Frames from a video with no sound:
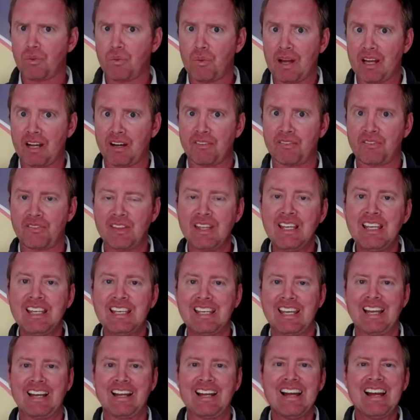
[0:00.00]
way of
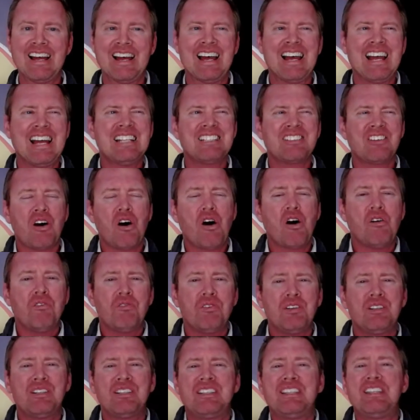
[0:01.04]
thinking, it's
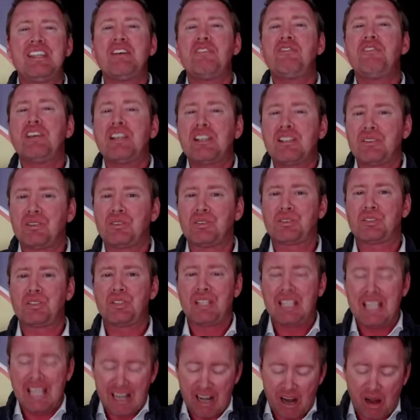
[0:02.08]
often difficult to
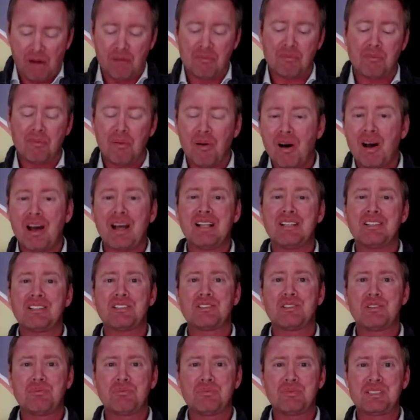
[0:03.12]
get our minds
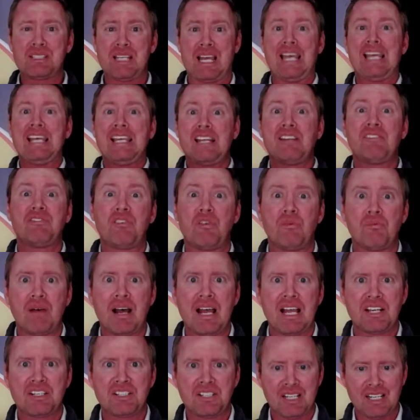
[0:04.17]
to take
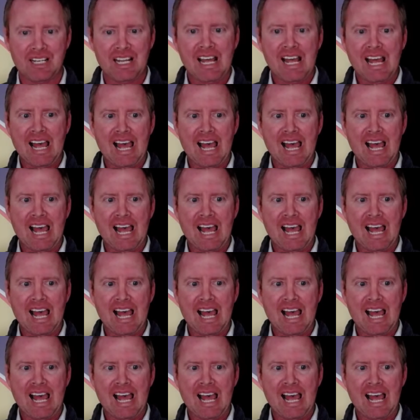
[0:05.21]
information,